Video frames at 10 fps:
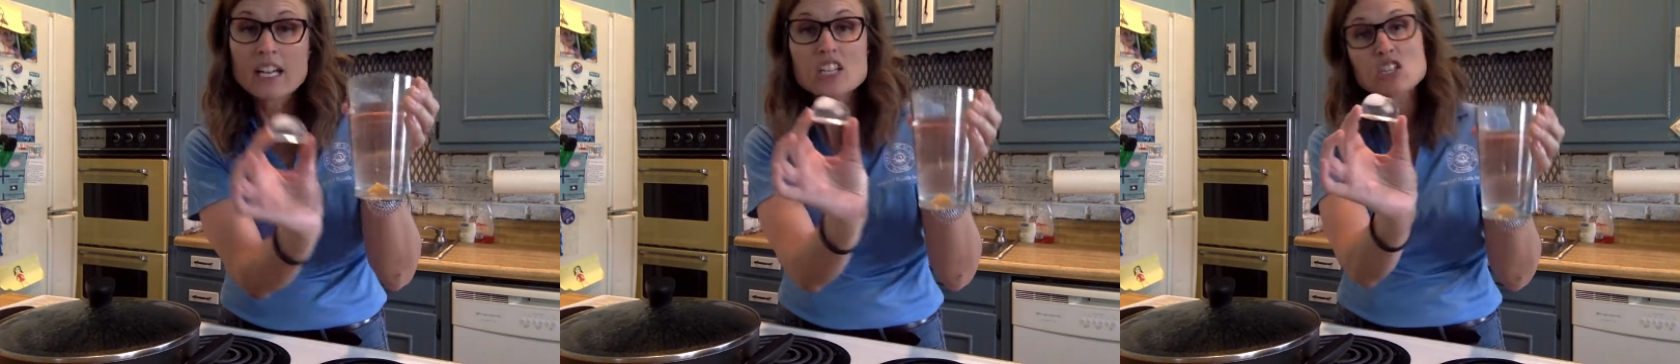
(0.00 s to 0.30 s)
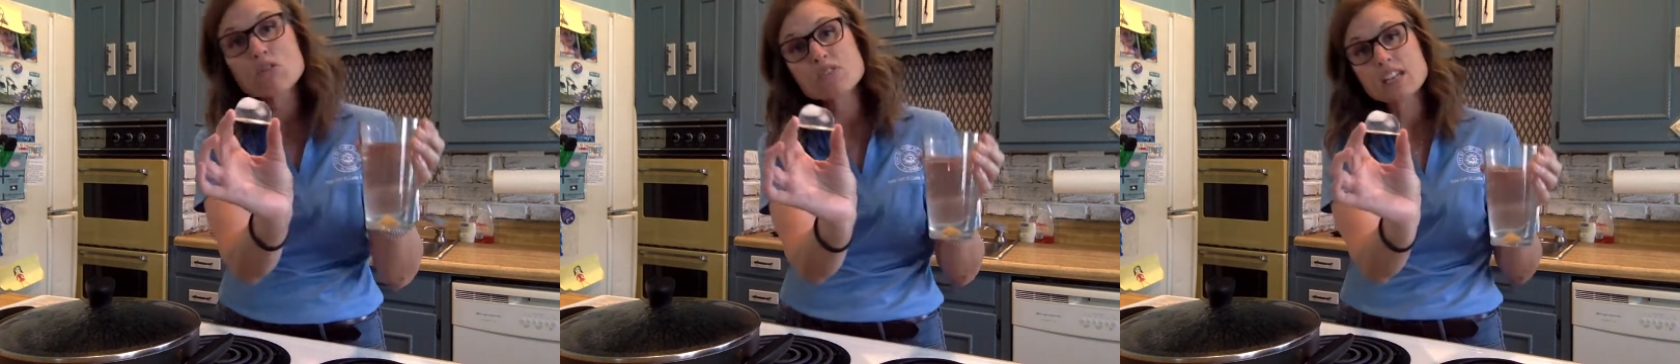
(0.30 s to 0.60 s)
Do
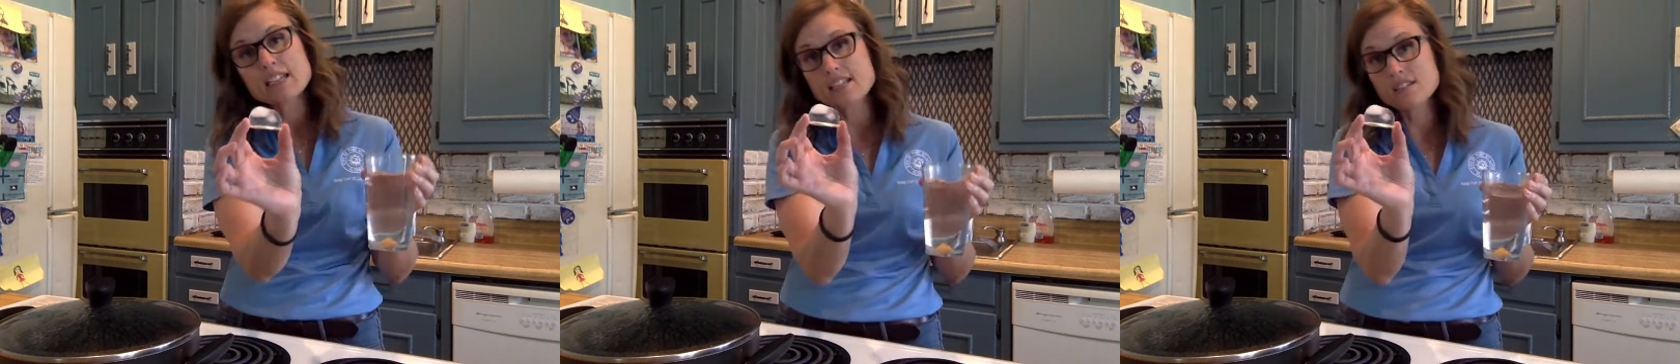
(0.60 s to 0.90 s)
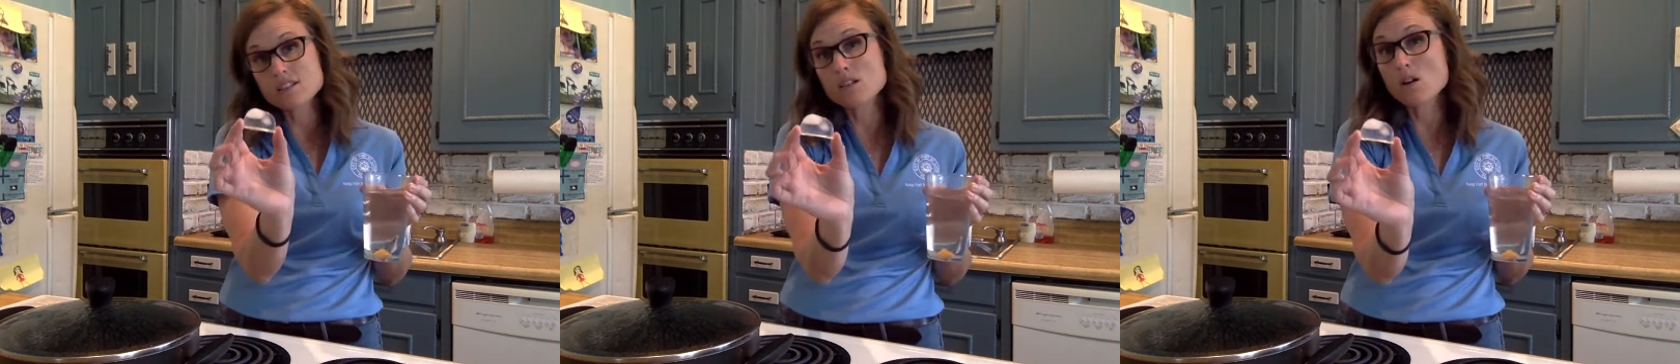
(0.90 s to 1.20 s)
you think this
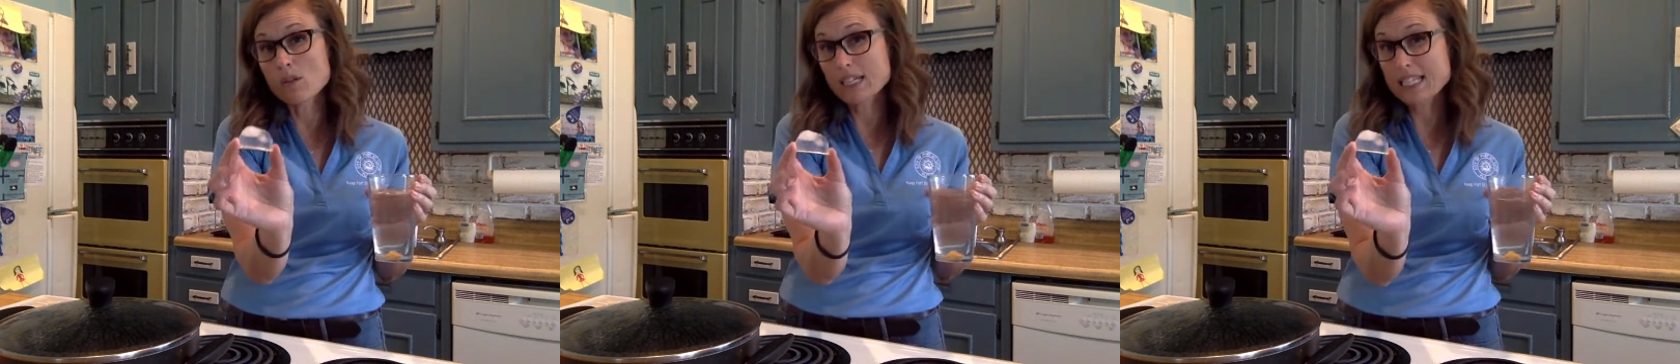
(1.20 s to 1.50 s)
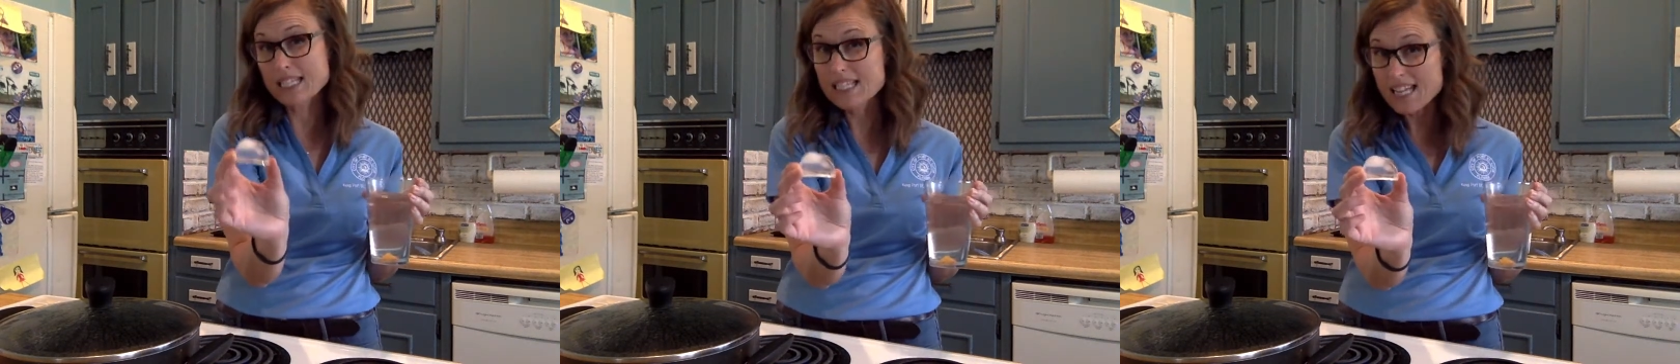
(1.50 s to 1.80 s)
is going to
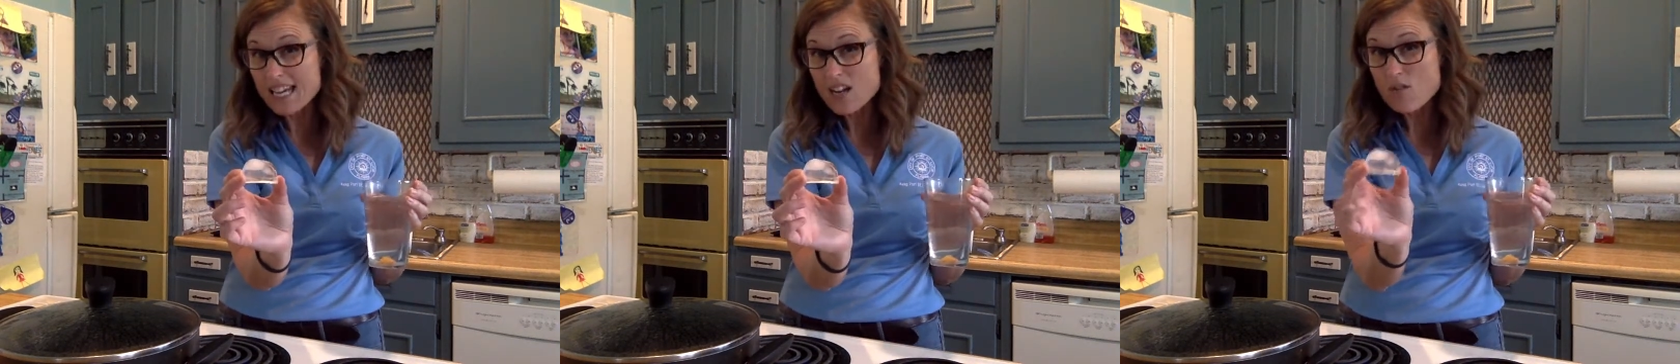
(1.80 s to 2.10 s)
sink